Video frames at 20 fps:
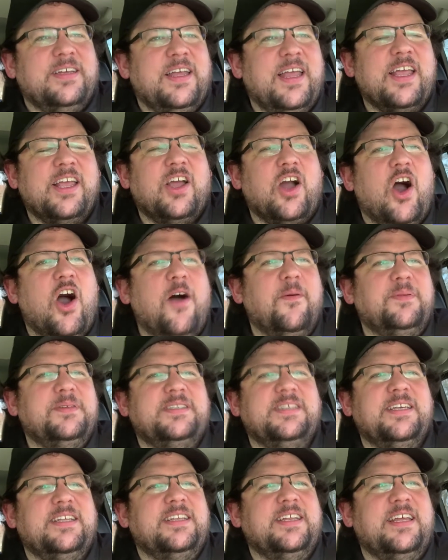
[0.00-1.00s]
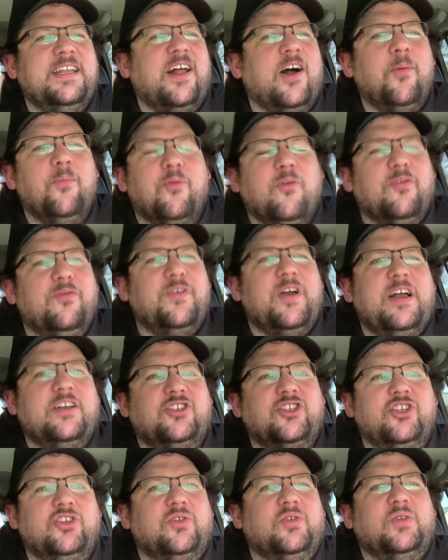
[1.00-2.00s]
incompetent and
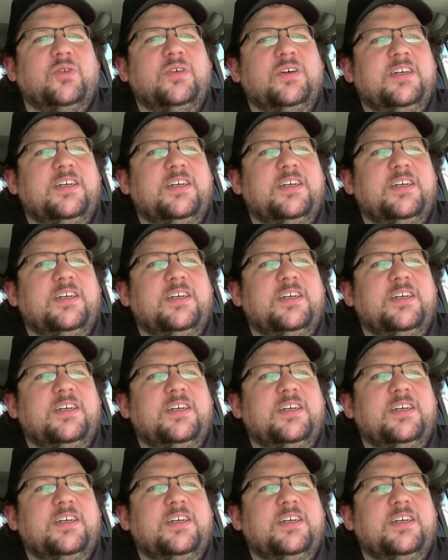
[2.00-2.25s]
unprofessional.